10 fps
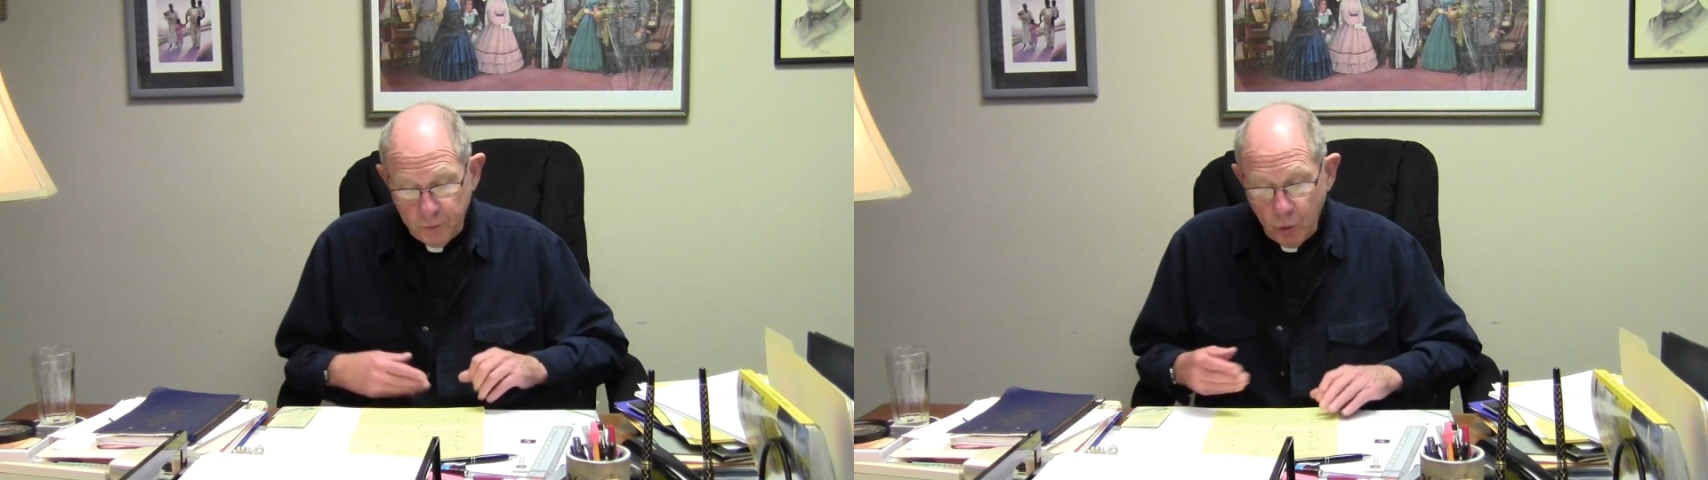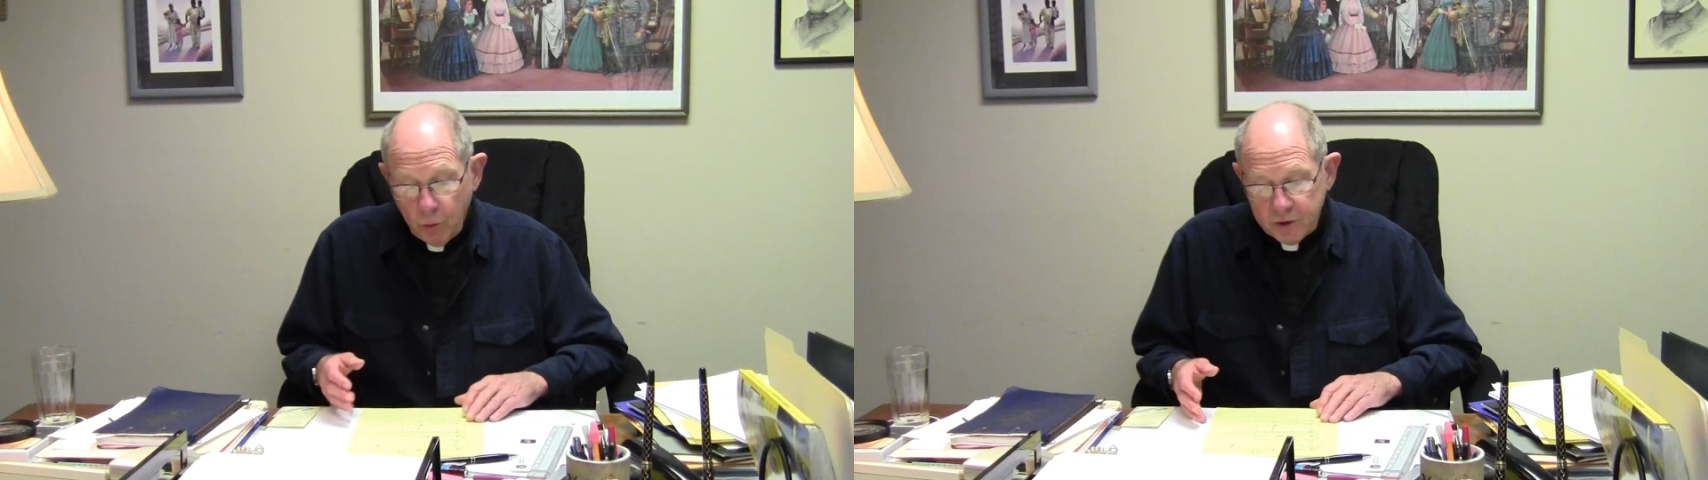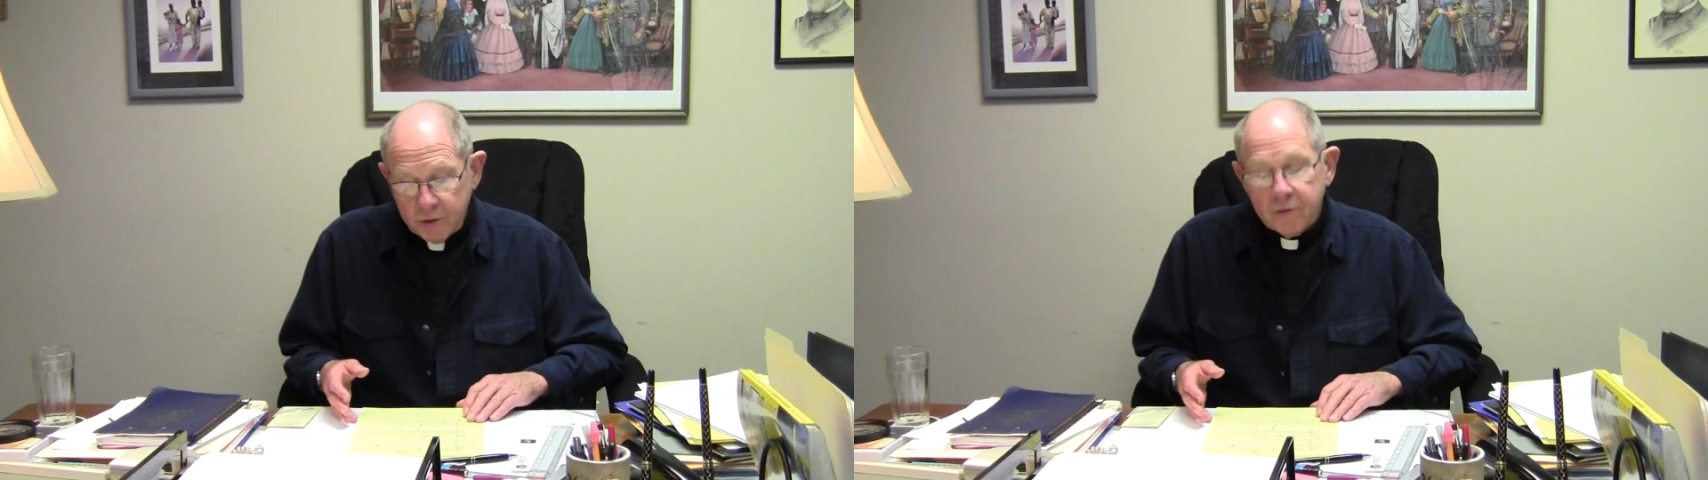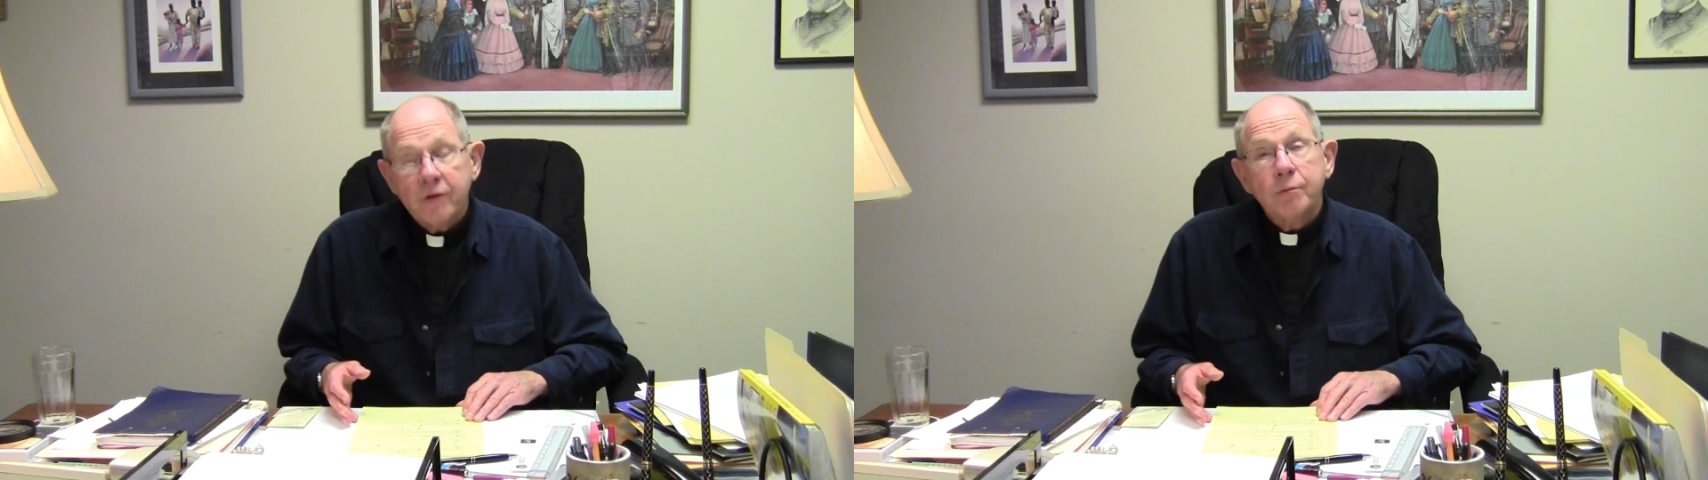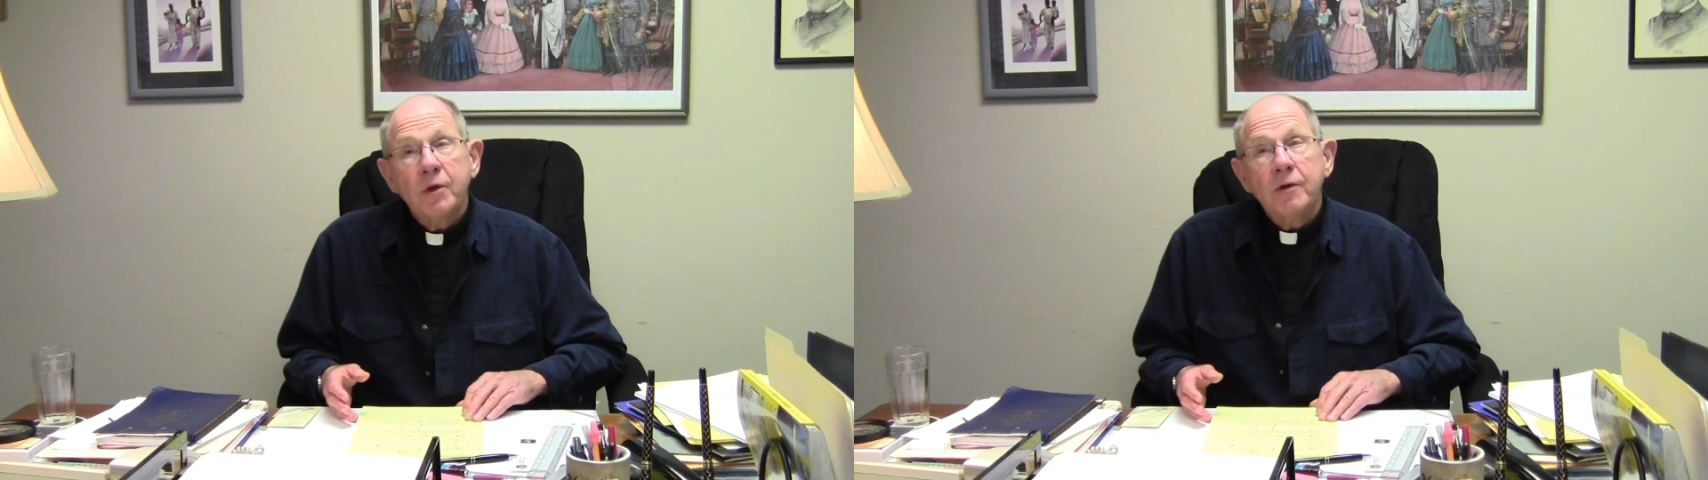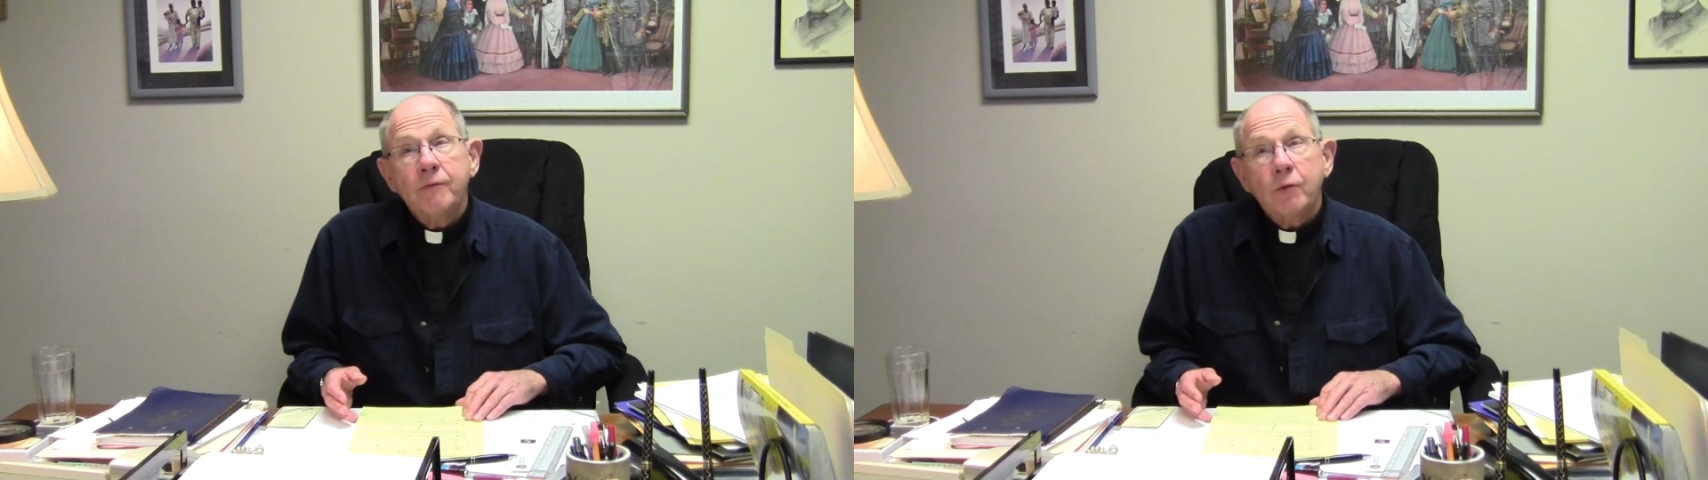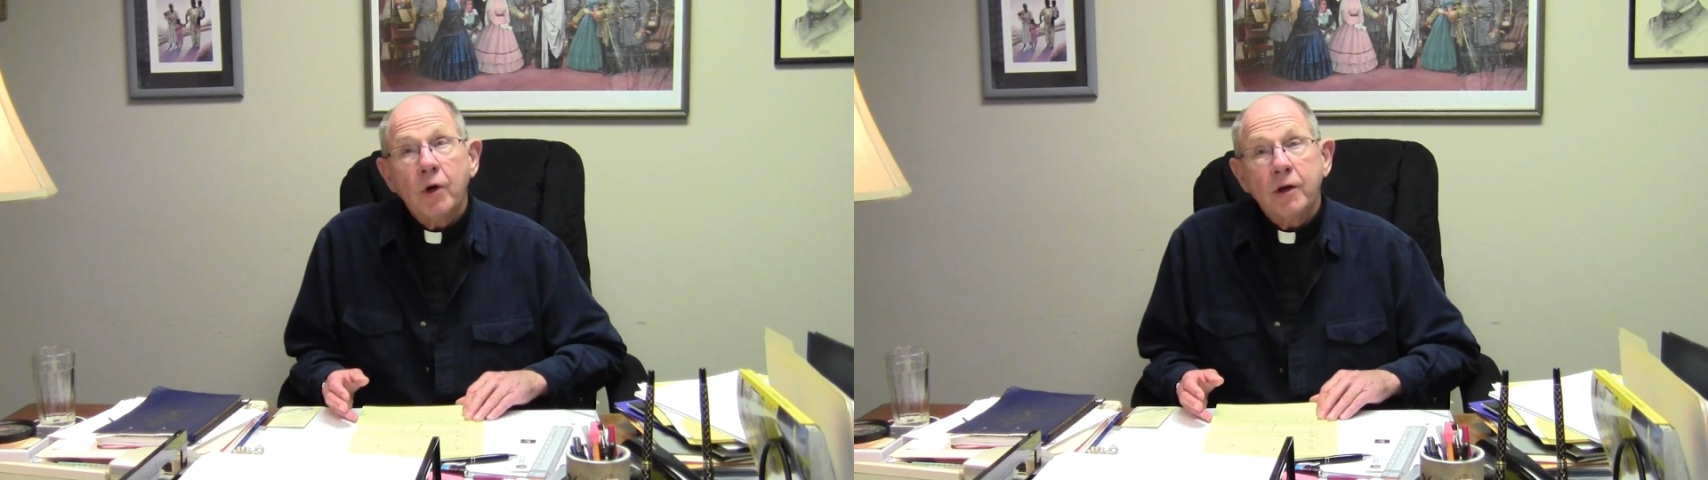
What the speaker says: well, what does this mean for